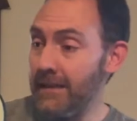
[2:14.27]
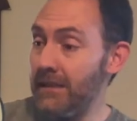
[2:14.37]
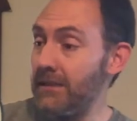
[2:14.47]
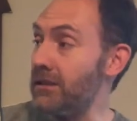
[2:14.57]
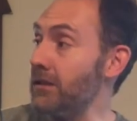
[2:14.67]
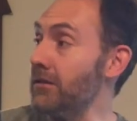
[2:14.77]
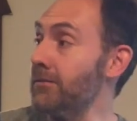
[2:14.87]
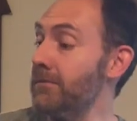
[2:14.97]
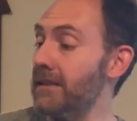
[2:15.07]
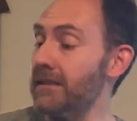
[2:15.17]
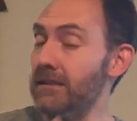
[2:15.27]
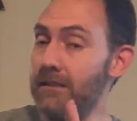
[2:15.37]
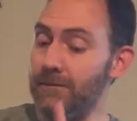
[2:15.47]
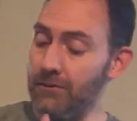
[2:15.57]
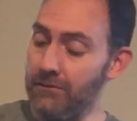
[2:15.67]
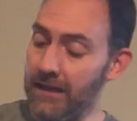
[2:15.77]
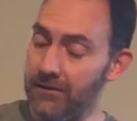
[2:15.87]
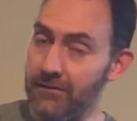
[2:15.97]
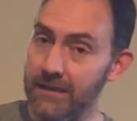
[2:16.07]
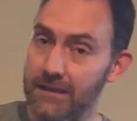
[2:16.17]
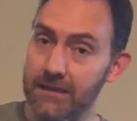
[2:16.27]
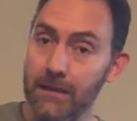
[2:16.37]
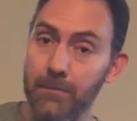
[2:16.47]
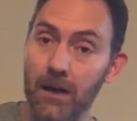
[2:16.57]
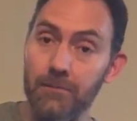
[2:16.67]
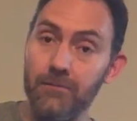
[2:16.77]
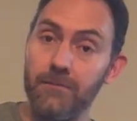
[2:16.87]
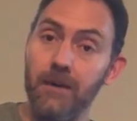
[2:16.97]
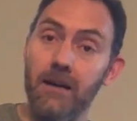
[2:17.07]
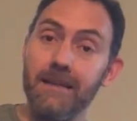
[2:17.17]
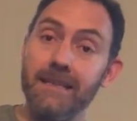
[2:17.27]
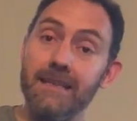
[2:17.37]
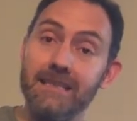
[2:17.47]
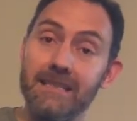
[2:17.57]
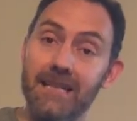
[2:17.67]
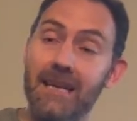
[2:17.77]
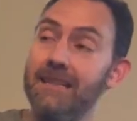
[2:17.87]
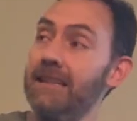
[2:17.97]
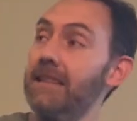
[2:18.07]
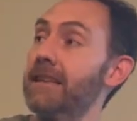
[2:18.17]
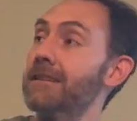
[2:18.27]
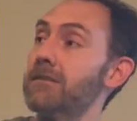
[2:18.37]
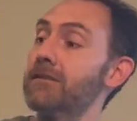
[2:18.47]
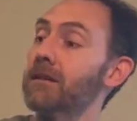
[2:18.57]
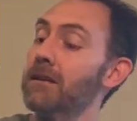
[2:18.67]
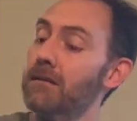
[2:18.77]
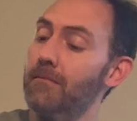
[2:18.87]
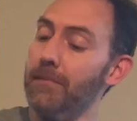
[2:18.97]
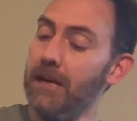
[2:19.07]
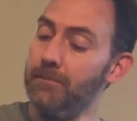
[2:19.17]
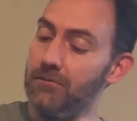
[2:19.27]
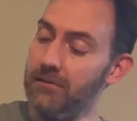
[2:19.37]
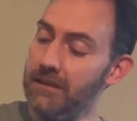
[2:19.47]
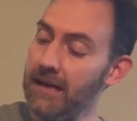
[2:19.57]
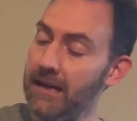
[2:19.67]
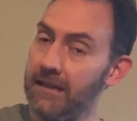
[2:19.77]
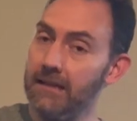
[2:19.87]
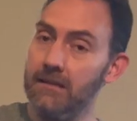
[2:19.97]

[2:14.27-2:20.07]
So just for the record, this is a poplar body, slightly thinner, maple neck,